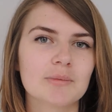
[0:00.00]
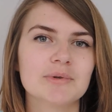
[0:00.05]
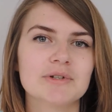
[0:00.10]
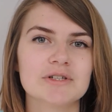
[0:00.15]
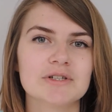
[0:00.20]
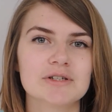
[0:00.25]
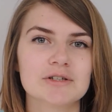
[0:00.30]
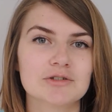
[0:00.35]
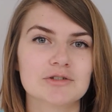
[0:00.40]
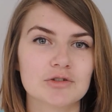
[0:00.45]
up
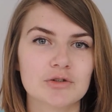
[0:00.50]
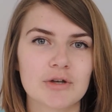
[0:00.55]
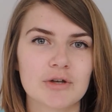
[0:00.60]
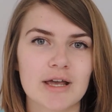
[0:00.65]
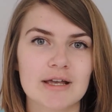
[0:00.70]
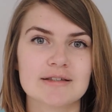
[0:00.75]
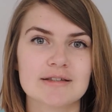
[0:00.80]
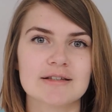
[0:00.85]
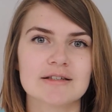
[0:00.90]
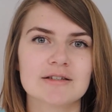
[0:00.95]
into
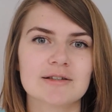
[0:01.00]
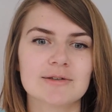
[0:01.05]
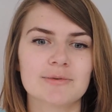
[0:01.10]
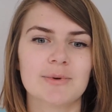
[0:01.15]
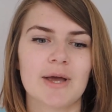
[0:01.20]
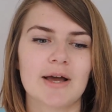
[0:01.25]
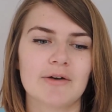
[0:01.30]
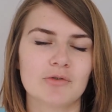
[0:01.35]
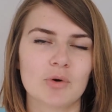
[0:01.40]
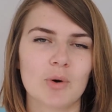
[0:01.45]
suitcases because
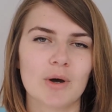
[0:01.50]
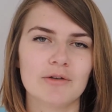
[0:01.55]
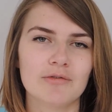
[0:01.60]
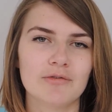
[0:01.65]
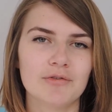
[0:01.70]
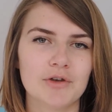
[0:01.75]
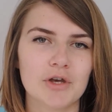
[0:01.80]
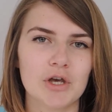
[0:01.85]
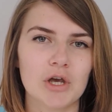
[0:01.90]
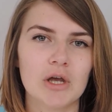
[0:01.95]
we have quite a
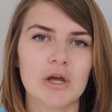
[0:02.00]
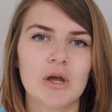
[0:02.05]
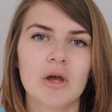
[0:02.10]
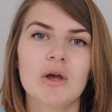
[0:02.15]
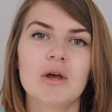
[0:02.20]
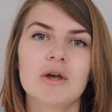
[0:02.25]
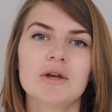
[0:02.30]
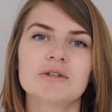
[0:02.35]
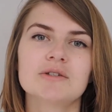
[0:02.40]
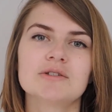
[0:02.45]
few,
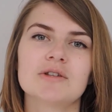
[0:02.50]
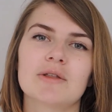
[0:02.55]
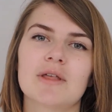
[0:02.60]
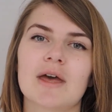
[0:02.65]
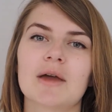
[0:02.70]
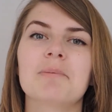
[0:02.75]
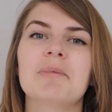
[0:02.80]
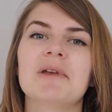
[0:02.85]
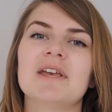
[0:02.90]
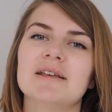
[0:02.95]
so
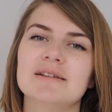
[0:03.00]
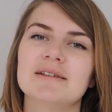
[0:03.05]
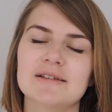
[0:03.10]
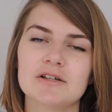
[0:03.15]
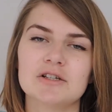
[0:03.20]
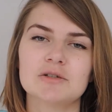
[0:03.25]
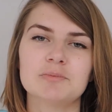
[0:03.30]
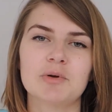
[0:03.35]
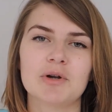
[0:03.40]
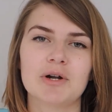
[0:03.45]
that it'd be
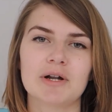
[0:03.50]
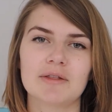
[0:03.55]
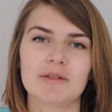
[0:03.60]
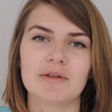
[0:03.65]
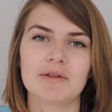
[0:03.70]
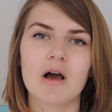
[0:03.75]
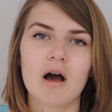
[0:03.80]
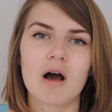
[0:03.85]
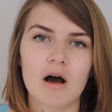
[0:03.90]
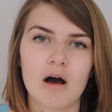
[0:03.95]
easier to put it in
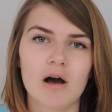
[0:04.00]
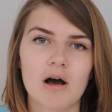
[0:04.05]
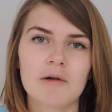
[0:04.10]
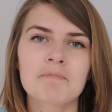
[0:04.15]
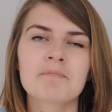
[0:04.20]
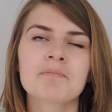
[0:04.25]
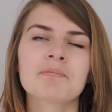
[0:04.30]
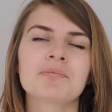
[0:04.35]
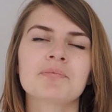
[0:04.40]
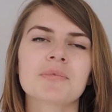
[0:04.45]
the car.
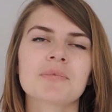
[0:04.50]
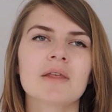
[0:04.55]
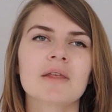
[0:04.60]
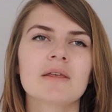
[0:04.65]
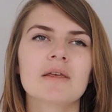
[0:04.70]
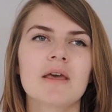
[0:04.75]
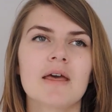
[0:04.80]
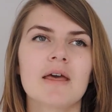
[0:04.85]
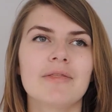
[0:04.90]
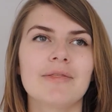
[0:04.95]

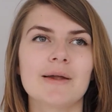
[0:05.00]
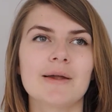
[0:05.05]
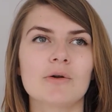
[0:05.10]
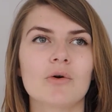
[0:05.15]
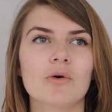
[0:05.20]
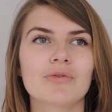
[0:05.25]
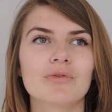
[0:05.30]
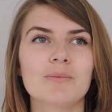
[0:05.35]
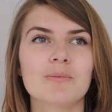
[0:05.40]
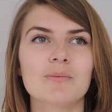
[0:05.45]
Then
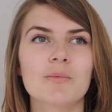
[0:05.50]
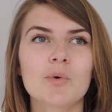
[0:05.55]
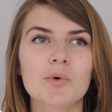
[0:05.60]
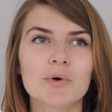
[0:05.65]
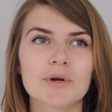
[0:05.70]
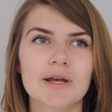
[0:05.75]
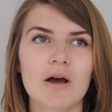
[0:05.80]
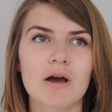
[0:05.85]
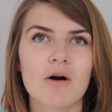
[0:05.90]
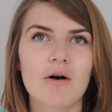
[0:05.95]
on the
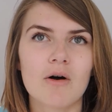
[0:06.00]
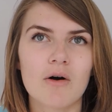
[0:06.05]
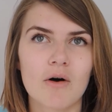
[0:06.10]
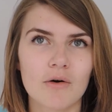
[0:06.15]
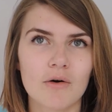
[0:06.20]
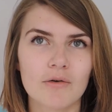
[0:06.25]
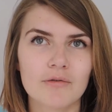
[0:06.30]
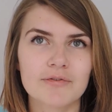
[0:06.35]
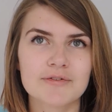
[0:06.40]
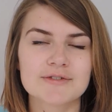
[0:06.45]
morning
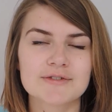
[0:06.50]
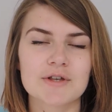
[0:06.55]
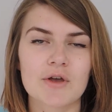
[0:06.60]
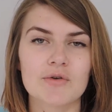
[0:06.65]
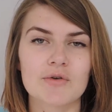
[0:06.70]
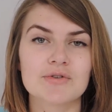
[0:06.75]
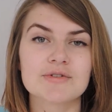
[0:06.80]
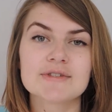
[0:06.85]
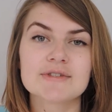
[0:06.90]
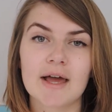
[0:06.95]
of,
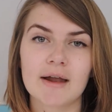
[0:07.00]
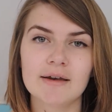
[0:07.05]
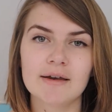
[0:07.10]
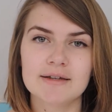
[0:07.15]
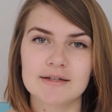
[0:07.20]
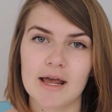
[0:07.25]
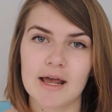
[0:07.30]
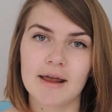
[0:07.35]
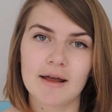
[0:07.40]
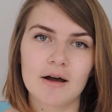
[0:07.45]
so
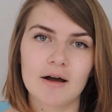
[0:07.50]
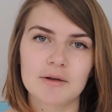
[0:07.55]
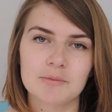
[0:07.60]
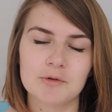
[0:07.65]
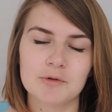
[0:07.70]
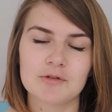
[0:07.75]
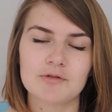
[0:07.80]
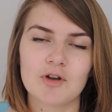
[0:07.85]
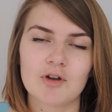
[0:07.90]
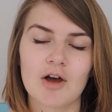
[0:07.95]
Sunday, I
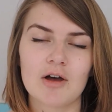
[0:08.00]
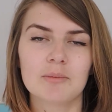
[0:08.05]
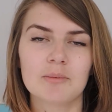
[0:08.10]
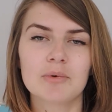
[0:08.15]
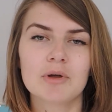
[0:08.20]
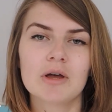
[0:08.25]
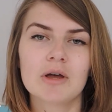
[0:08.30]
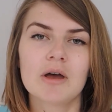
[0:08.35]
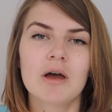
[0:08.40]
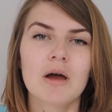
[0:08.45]
moved up.
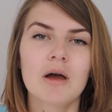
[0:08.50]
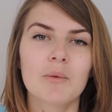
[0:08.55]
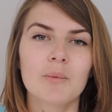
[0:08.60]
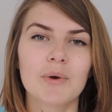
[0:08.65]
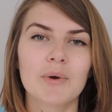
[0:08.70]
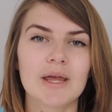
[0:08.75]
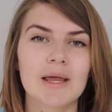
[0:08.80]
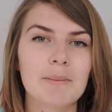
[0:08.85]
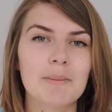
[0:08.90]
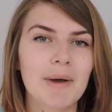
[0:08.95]

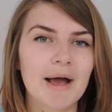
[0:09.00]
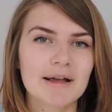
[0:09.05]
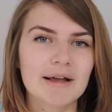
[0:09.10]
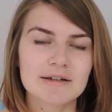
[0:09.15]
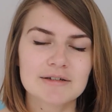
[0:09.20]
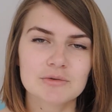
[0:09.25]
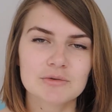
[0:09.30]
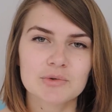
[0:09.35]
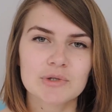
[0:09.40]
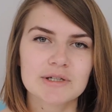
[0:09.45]
We
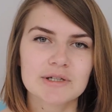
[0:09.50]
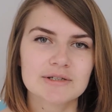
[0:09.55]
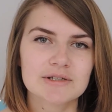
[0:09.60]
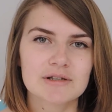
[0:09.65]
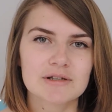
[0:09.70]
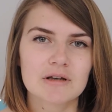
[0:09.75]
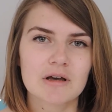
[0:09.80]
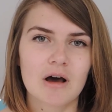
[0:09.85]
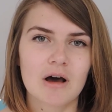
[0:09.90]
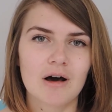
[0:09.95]
packed it all into
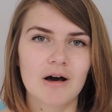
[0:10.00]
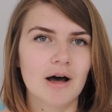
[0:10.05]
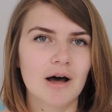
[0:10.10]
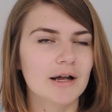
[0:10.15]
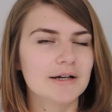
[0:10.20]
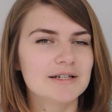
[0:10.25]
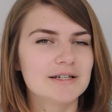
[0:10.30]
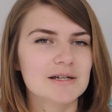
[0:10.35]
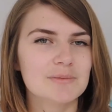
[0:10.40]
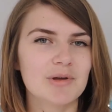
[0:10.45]
the
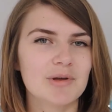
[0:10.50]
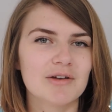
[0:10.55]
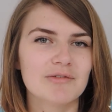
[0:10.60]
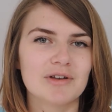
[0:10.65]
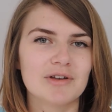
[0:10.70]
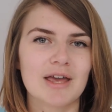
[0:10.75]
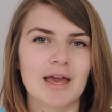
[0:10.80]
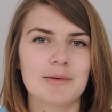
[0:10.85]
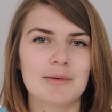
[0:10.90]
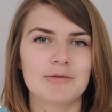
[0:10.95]
car, did a bit of
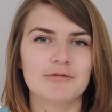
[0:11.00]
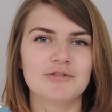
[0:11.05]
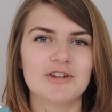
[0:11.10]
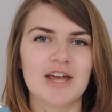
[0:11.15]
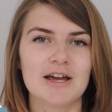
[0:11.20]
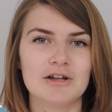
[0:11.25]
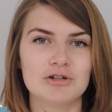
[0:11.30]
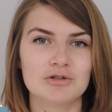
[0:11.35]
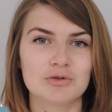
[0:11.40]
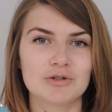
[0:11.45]
a game of
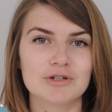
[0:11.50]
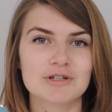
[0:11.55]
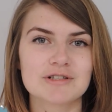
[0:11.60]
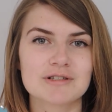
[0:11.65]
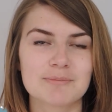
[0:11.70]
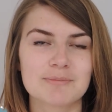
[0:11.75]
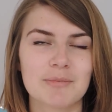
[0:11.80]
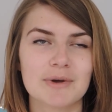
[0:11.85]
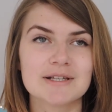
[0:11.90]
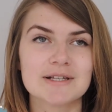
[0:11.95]

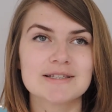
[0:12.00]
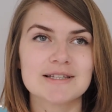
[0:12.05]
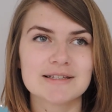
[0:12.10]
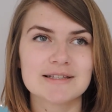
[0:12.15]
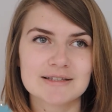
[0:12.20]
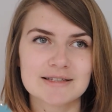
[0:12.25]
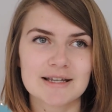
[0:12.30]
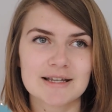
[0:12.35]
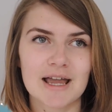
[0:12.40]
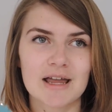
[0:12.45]
Tetris. My
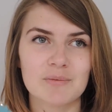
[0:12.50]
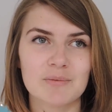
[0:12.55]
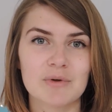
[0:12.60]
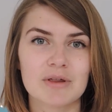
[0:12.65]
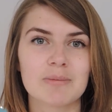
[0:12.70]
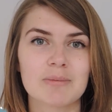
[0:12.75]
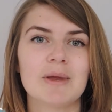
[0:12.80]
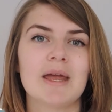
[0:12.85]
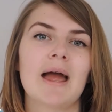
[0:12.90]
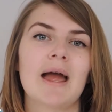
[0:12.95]
sister came
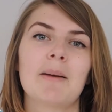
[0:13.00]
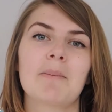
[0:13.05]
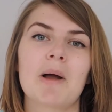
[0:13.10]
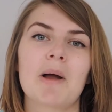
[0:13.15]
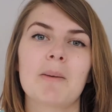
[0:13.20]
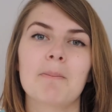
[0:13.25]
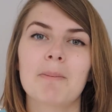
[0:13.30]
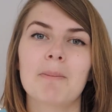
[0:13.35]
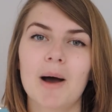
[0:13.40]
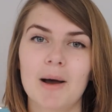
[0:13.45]
with me and
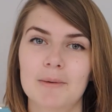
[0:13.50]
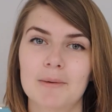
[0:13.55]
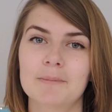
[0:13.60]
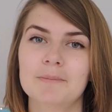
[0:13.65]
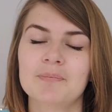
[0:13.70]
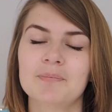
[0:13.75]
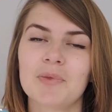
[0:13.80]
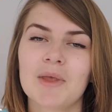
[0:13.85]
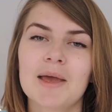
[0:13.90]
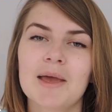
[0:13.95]
my
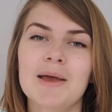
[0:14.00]
mum.